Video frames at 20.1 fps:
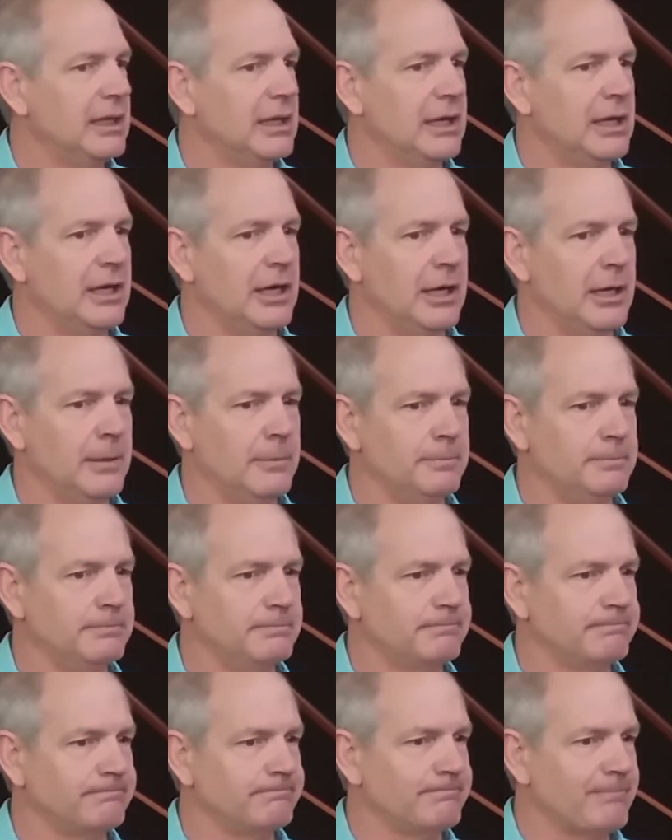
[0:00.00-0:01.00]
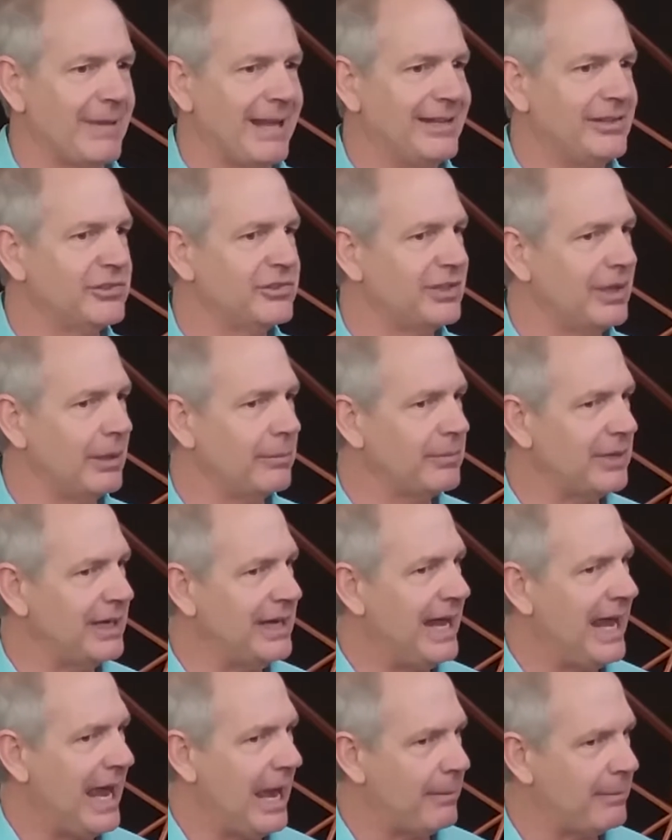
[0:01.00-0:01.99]
And
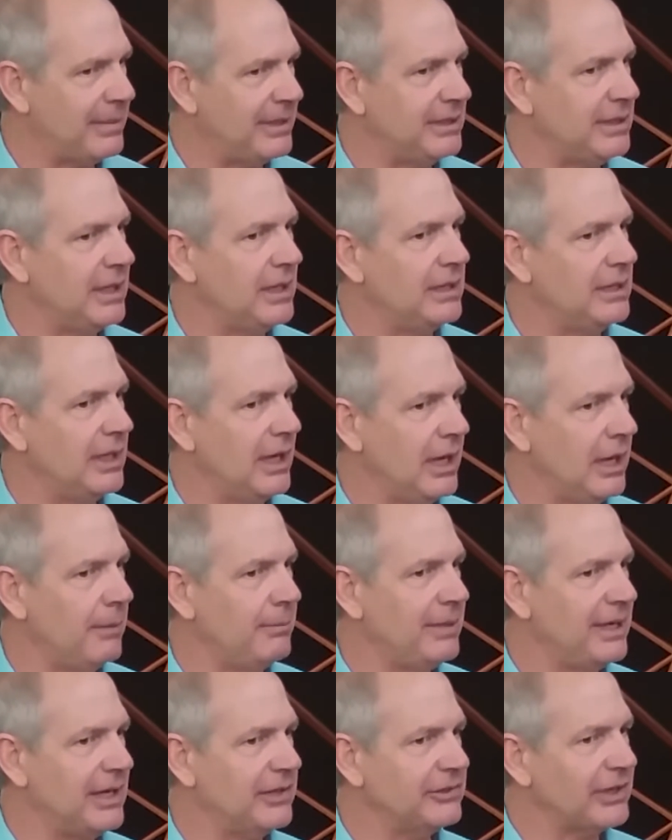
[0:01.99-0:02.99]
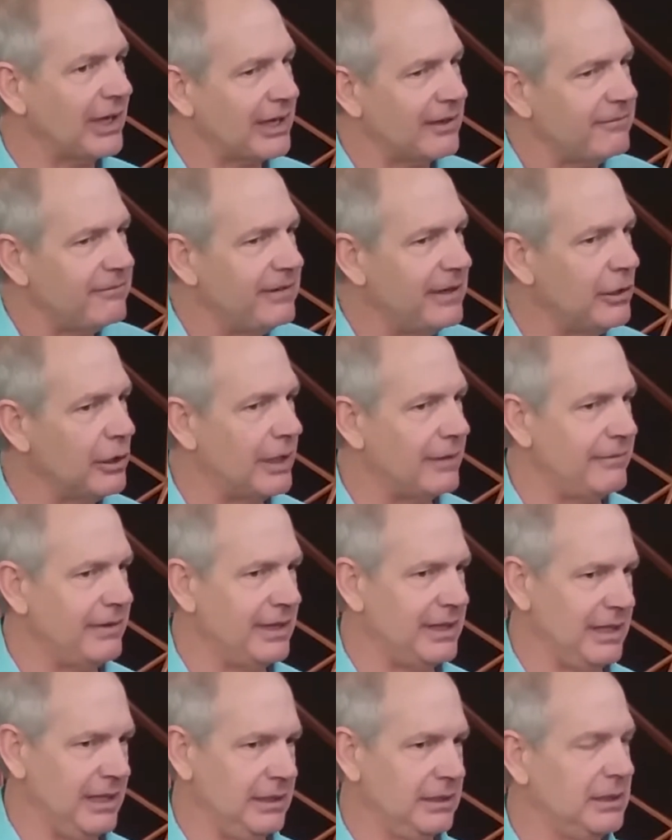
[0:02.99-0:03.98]
something happened, because I could feel
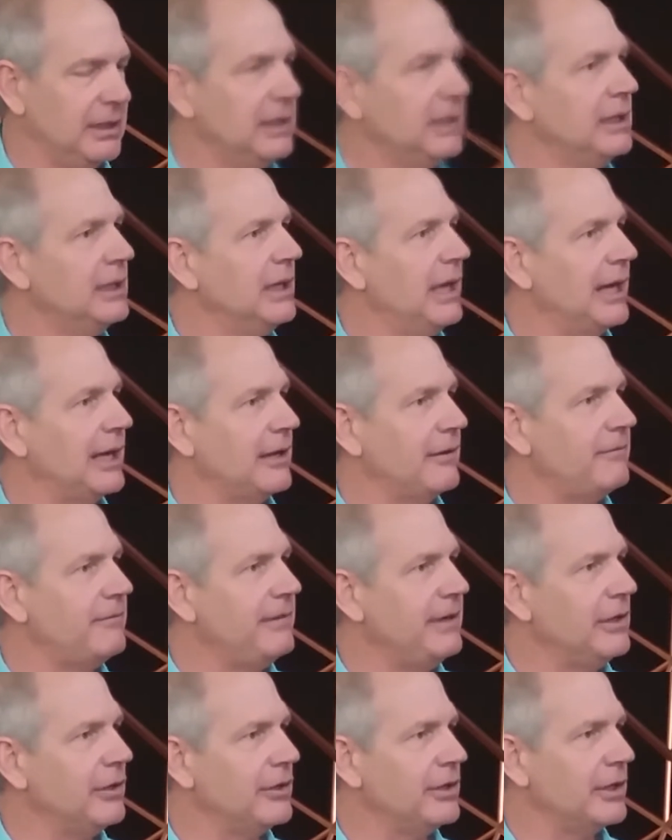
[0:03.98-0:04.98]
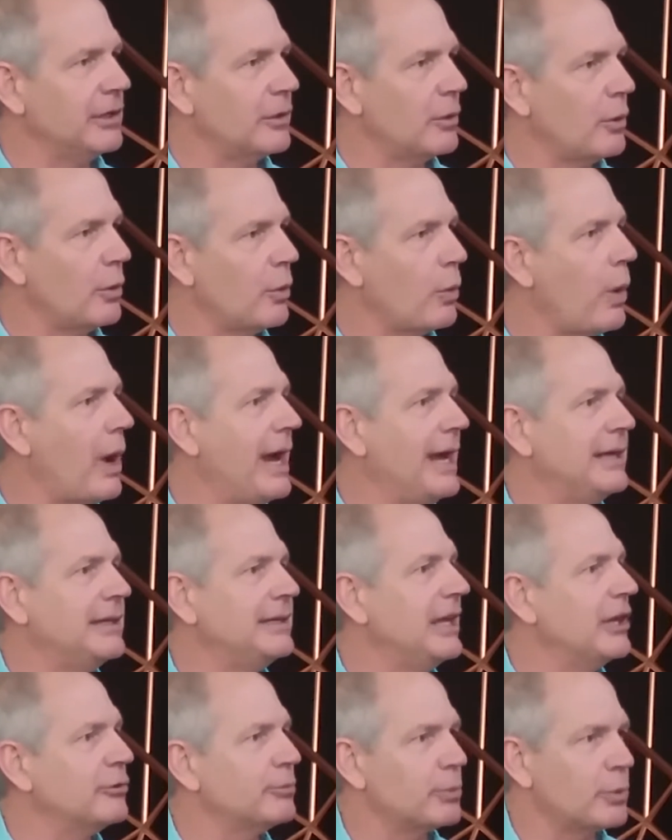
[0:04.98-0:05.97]
everything. I could feel the
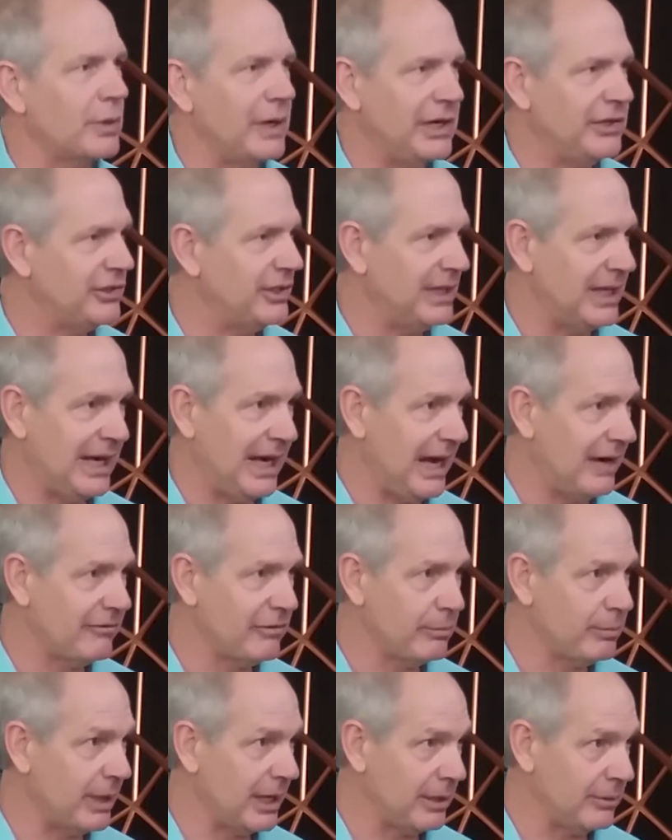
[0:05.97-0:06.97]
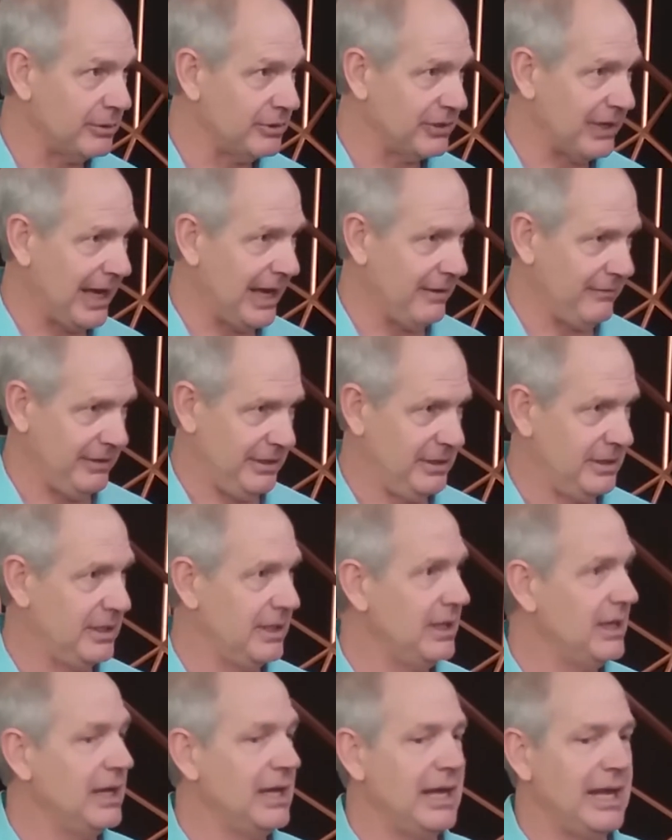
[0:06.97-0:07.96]
quiet desperation that everybody was having,
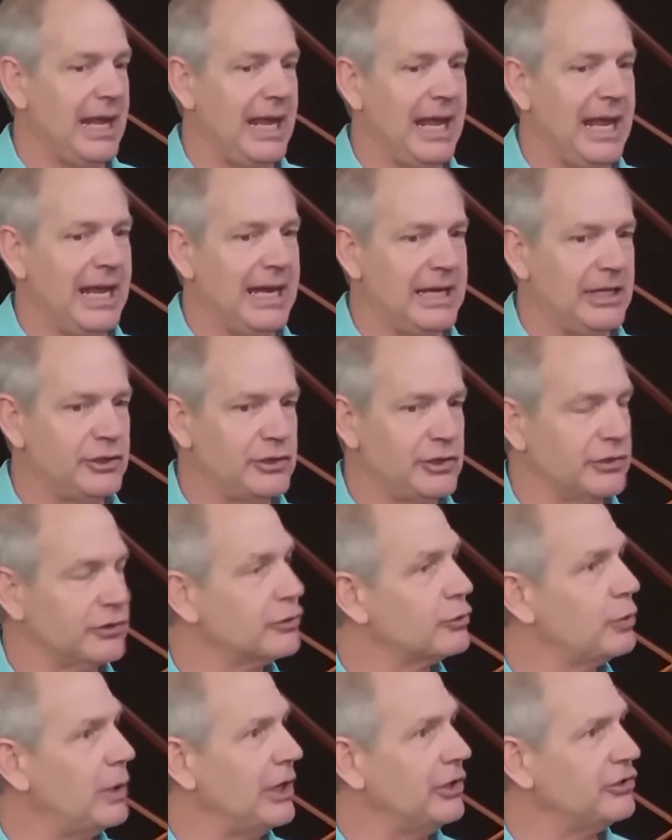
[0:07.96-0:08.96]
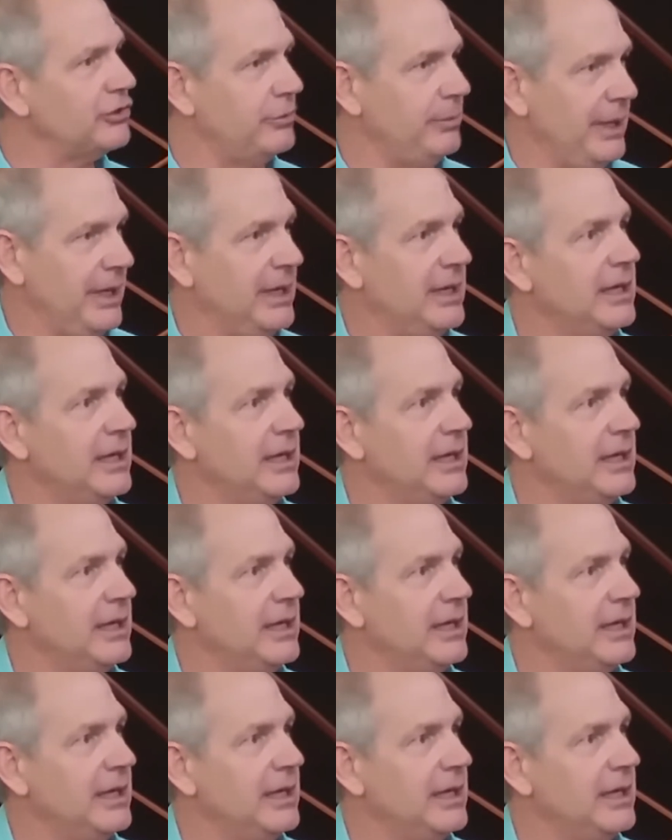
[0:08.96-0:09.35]
and it just crushed me.